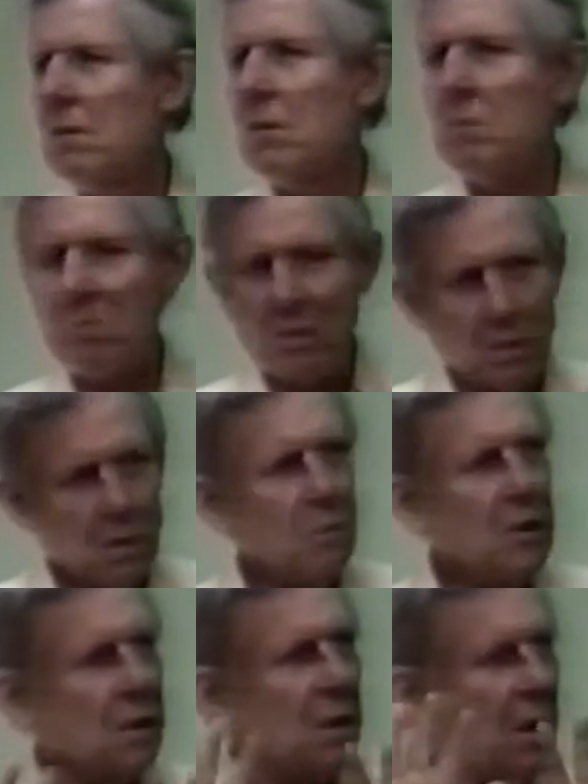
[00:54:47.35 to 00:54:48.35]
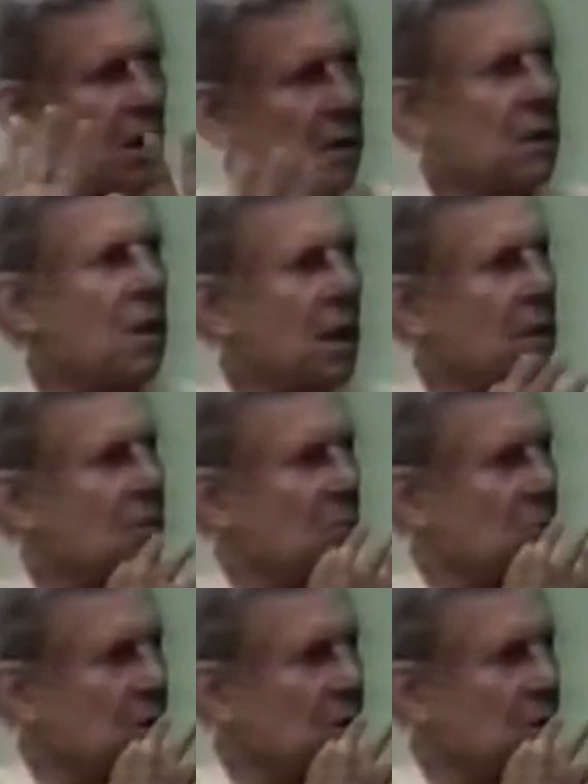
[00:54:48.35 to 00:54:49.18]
You put them in contact